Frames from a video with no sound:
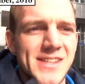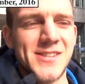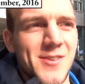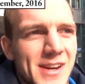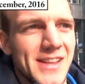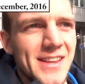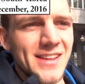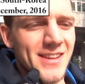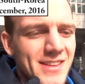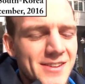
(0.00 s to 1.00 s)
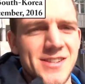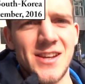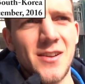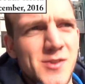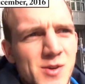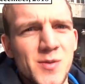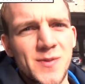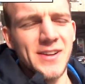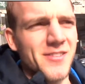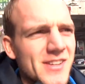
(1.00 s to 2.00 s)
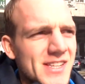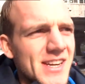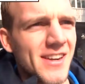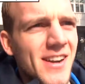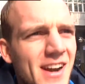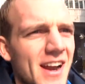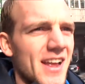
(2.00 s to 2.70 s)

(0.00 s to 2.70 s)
district. There's a lot of shoe factories here.